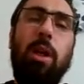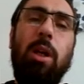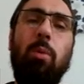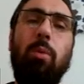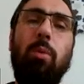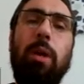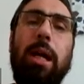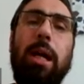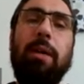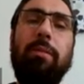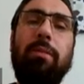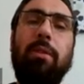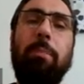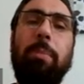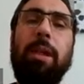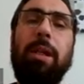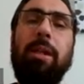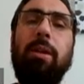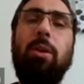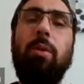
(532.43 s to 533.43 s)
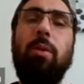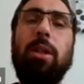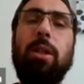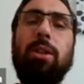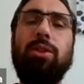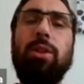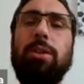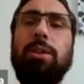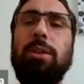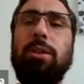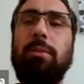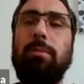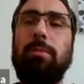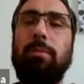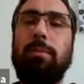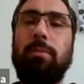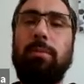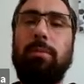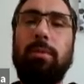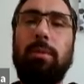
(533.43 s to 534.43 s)
We have opinion questions,
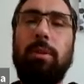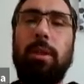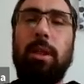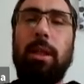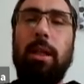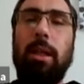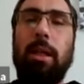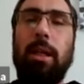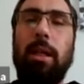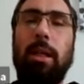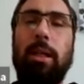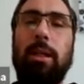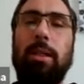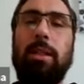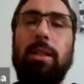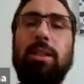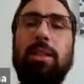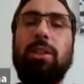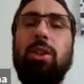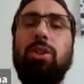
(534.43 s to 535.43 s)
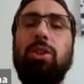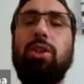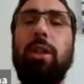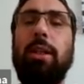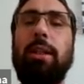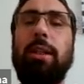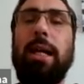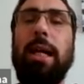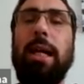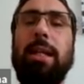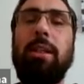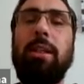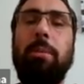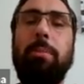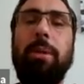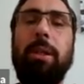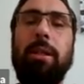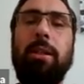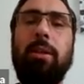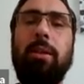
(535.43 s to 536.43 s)
discussion and
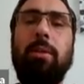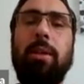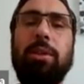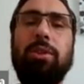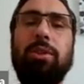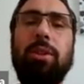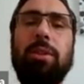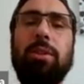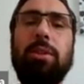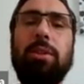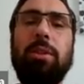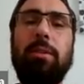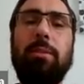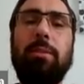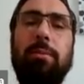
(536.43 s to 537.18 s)
opinion questions.